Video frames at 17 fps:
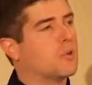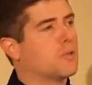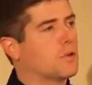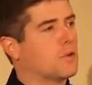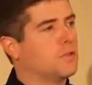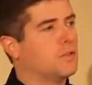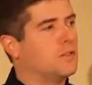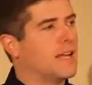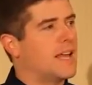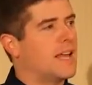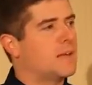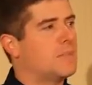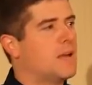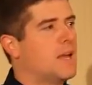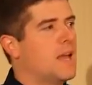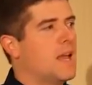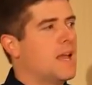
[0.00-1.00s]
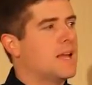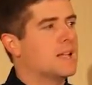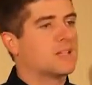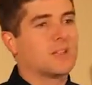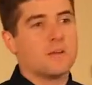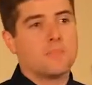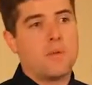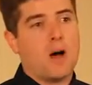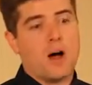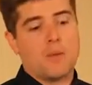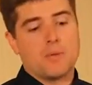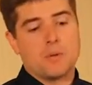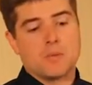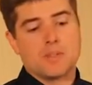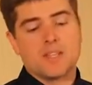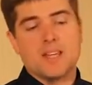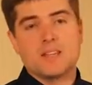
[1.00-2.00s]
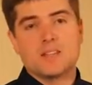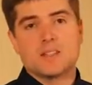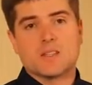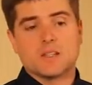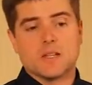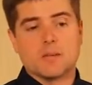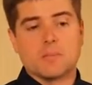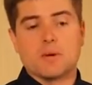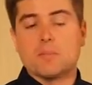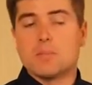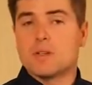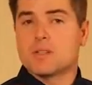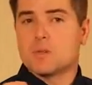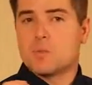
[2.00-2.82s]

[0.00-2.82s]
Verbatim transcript: it over a flame, it's going to pop almost instantly. But put